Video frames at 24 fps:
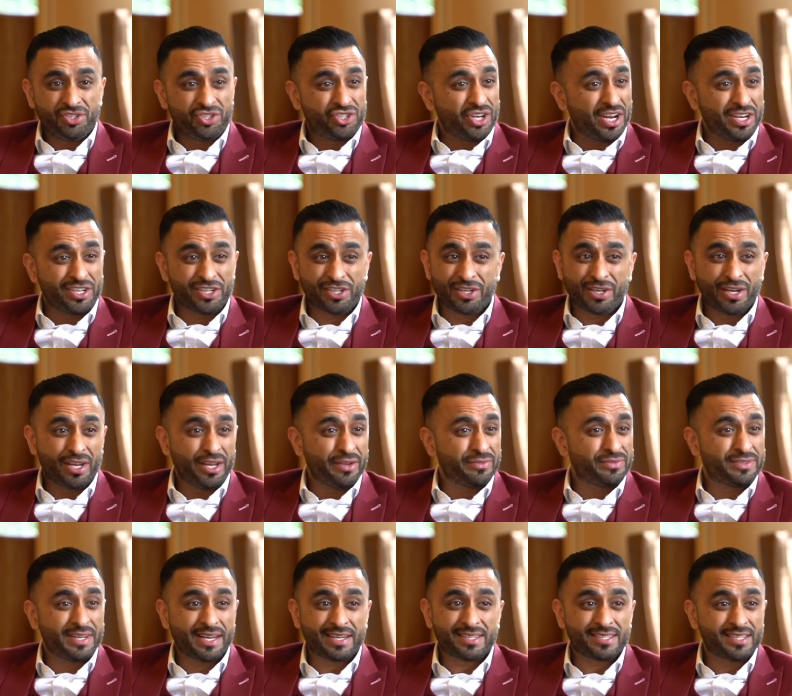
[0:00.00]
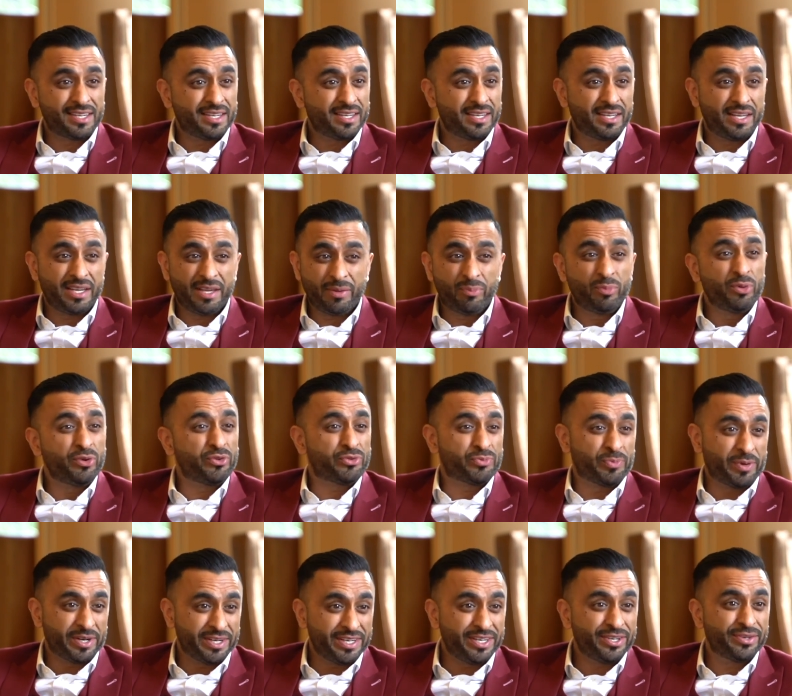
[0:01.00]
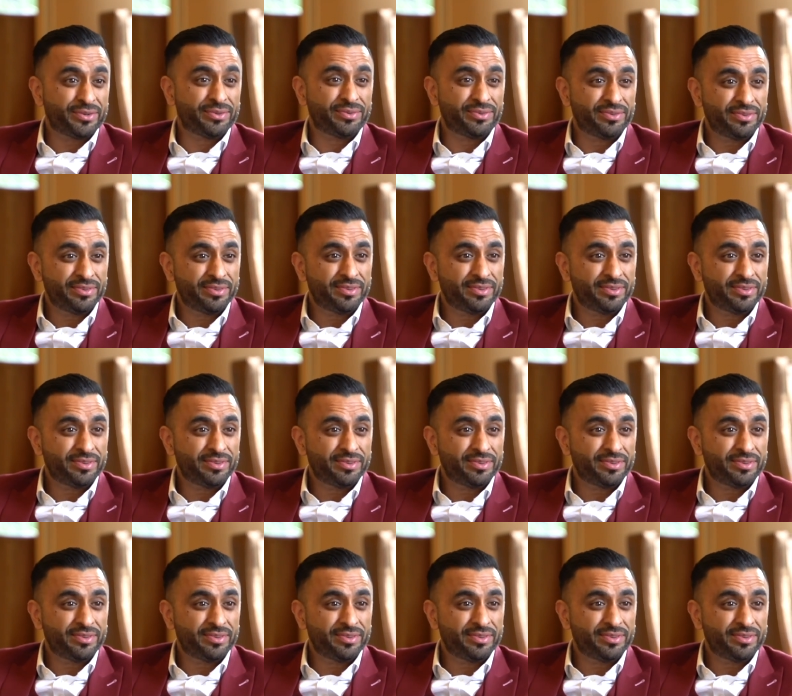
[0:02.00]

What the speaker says: Changing lives, that's it. It moves my needle.